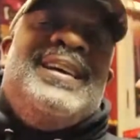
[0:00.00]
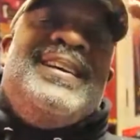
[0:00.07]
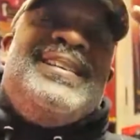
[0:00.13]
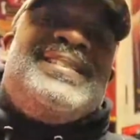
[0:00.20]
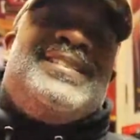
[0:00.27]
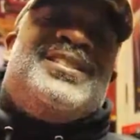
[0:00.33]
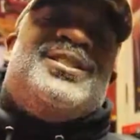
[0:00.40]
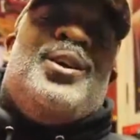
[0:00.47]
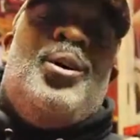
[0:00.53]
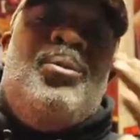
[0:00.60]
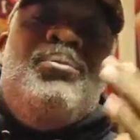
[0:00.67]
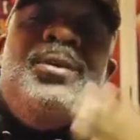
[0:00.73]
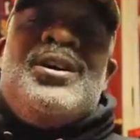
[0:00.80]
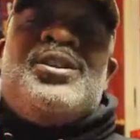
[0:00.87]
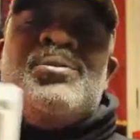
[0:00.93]
It's so
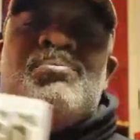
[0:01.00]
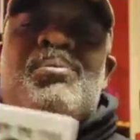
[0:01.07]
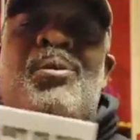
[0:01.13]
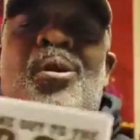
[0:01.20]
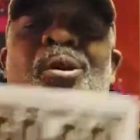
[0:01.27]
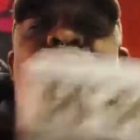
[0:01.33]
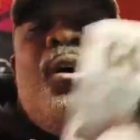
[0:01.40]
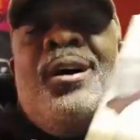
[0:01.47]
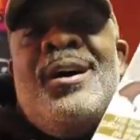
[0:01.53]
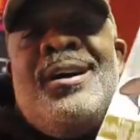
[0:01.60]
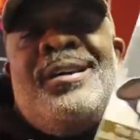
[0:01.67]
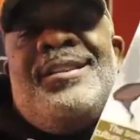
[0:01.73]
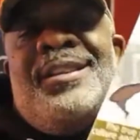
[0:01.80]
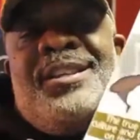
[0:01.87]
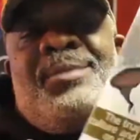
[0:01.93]
much more.
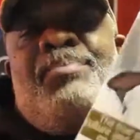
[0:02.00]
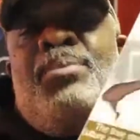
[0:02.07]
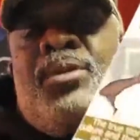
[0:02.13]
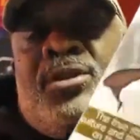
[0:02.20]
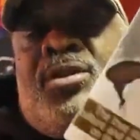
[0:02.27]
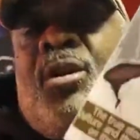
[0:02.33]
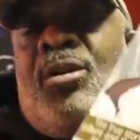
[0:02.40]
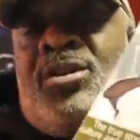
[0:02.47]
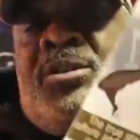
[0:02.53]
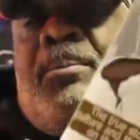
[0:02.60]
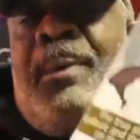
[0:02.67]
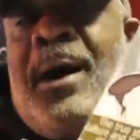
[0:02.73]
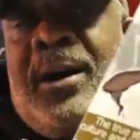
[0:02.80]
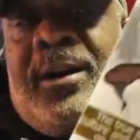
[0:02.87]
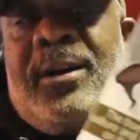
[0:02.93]
This book talks
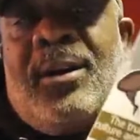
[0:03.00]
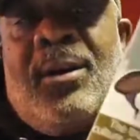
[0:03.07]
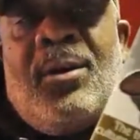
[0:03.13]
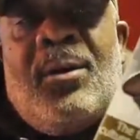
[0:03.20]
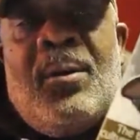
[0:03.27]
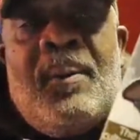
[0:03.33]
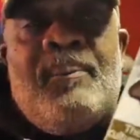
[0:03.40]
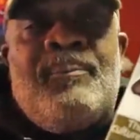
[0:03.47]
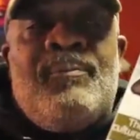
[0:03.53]
about it all.